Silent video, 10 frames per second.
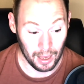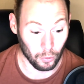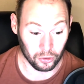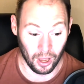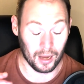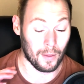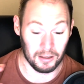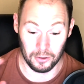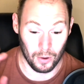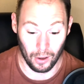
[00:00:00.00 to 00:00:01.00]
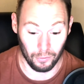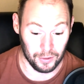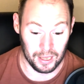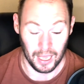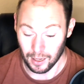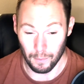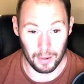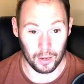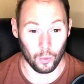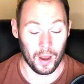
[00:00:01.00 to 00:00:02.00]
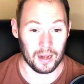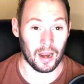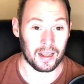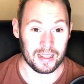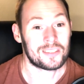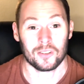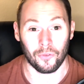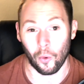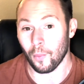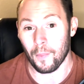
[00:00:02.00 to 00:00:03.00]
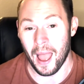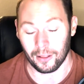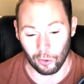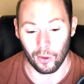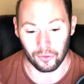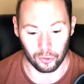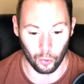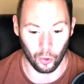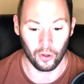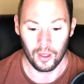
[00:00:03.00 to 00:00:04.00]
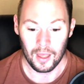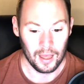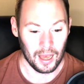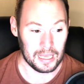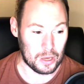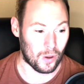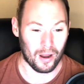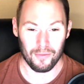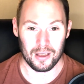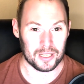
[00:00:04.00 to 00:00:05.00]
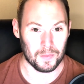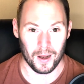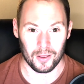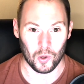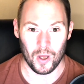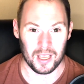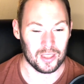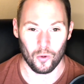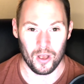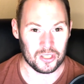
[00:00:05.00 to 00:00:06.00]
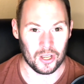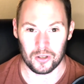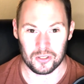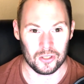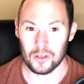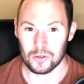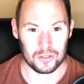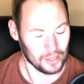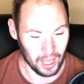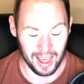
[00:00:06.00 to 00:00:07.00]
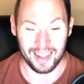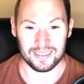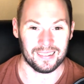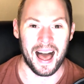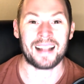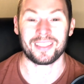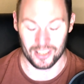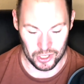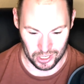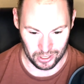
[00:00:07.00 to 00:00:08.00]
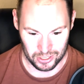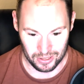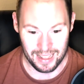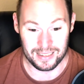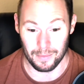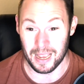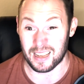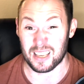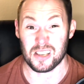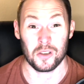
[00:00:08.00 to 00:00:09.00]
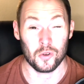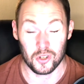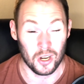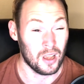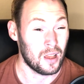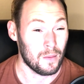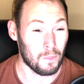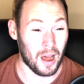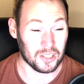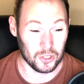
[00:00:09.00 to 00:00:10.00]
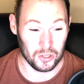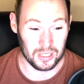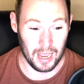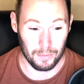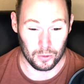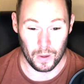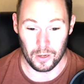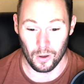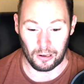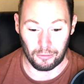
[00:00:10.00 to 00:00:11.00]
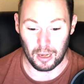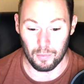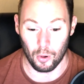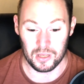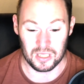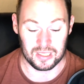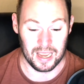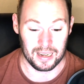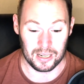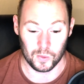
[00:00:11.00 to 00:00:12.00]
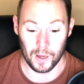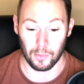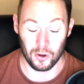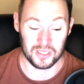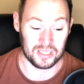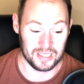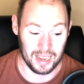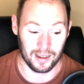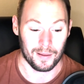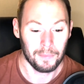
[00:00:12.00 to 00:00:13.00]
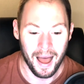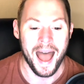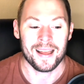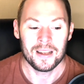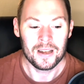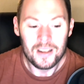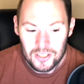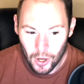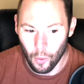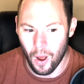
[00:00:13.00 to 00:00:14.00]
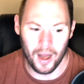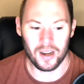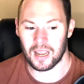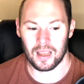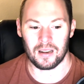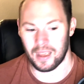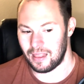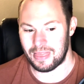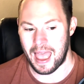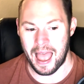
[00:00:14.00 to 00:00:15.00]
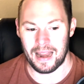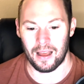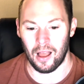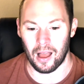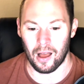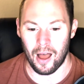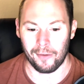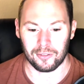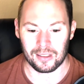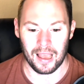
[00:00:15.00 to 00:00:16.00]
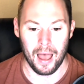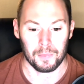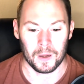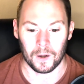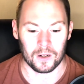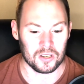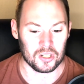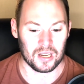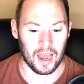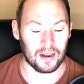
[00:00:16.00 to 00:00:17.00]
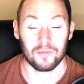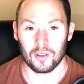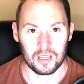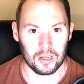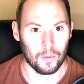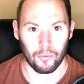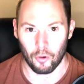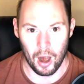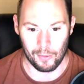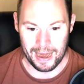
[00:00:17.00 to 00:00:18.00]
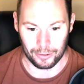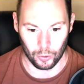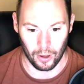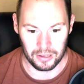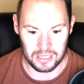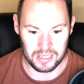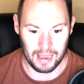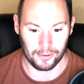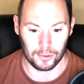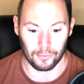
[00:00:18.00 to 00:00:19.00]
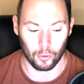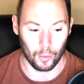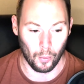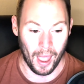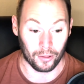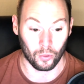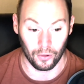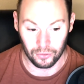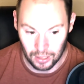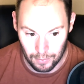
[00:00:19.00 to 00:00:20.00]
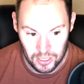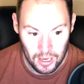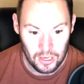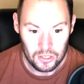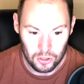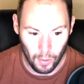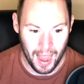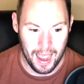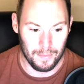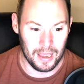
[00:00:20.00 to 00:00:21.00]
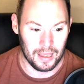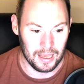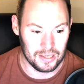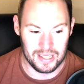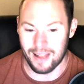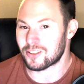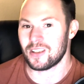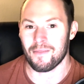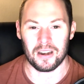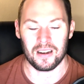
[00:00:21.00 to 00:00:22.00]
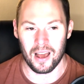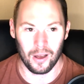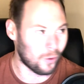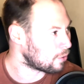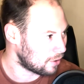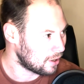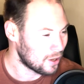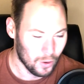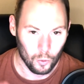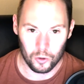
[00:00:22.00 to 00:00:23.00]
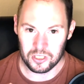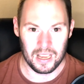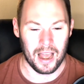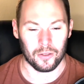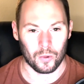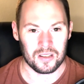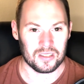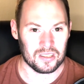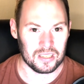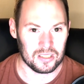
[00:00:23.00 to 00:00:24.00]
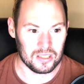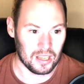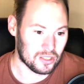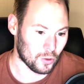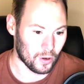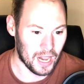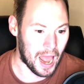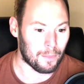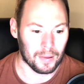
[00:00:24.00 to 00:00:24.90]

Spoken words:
And we'll talk about UNLV getting a big win against a former Pac-12 school. UNLV has been in the West Coast news a lot this year. So that's going to be a huge, monstrous game between UNLV, Boise State next week. Boise State on a bye. So I wanted to hit that off the top here to just kind of, before I ran through all these games from the former Pac-12 teams. So Miami is now 7-0. We'll see how the rest of the season gets sorted out.